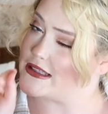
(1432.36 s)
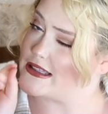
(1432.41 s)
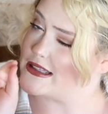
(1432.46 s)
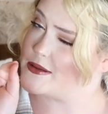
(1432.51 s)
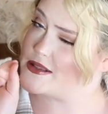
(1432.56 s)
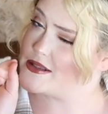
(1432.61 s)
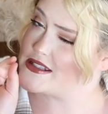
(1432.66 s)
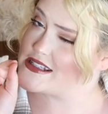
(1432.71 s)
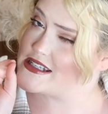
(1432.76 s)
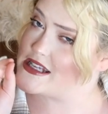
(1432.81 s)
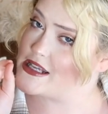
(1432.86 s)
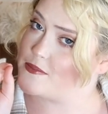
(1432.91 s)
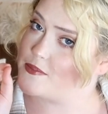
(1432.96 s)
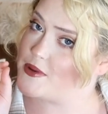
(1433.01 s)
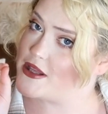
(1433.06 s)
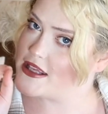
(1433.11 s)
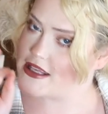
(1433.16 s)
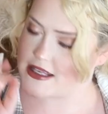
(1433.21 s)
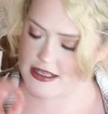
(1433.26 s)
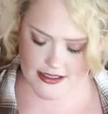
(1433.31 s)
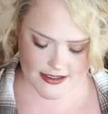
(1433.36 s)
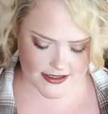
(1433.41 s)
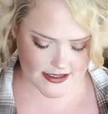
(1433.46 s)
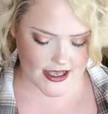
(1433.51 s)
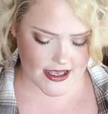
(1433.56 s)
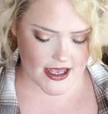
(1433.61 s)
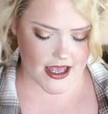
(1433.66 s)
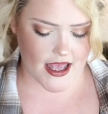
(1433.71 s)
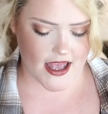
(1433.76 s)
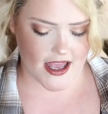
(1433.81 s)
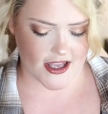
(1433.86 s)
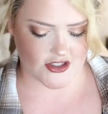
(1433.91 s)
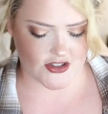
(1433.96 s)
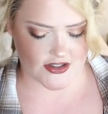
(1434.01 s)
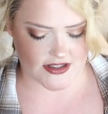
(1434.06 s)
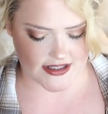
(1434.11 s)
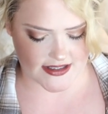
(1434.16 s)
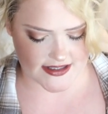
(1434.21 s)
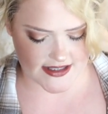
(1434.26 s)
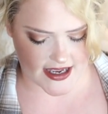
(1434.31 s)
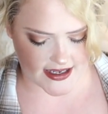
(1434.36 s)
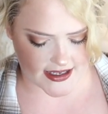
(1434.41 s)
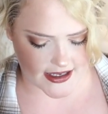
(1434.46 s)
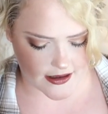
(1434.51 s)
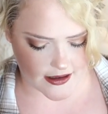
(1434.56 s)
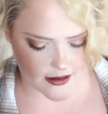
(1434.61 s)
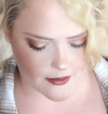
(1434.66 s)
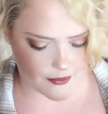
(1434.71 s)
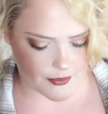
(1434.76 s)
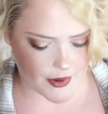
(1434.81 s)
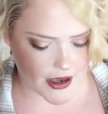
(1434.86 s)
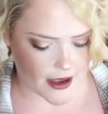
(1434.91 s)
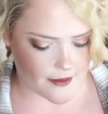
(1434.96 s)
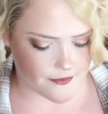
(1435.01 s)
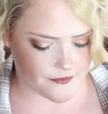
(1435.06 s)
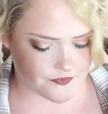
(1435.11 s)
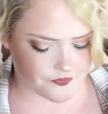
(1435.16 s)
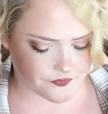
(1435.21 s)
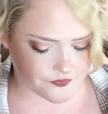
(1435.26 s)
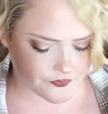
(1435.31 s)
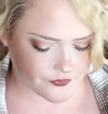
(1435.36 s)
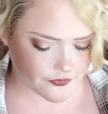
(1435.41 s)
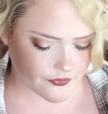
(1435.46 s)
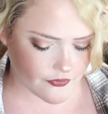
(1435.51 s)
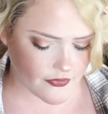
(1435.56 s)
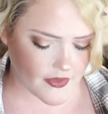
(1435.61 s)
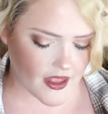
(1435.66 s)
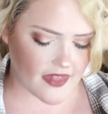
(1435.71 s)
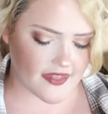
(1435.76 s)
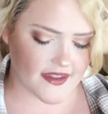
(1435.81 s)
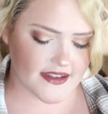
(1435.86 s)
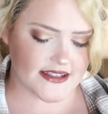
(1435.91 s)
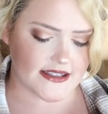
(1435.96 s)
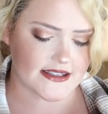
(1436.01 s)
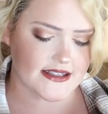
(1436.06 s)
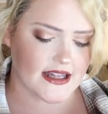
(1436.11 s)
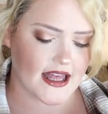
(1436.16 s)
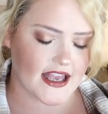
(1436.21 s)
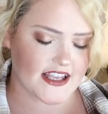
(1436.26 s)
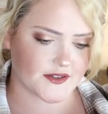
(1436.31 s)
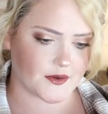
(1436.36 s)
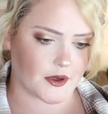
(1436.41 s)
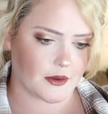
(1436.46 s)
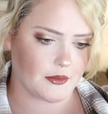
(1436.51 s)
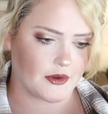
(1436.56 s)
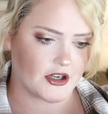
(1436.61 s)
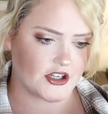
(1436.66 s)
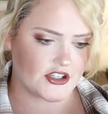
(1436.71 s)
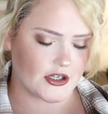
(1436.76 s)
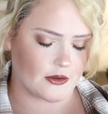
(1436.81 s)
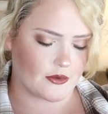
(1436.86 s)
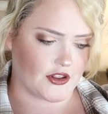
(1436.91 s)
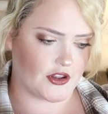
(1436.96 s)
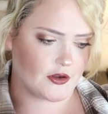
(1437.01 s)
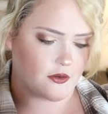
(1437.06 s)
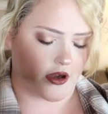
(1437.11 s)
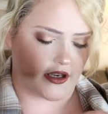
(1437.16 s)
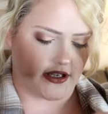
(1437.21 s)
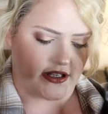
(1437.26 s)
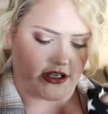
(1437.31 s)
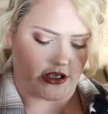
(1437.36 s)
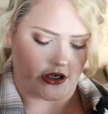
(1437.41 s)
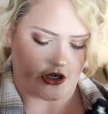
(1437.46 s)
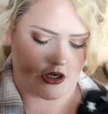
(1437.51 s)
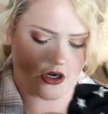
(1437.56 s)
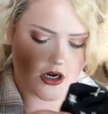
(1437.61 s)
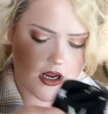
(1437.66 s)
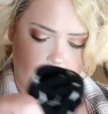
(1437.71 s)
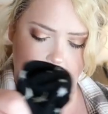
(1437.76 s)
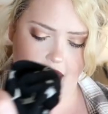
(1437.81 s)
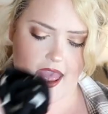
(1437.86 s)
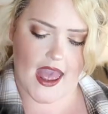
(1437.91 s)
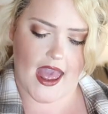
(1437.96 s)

little sneak peekies in just a second, but this is the last one I'm going to share with you on here,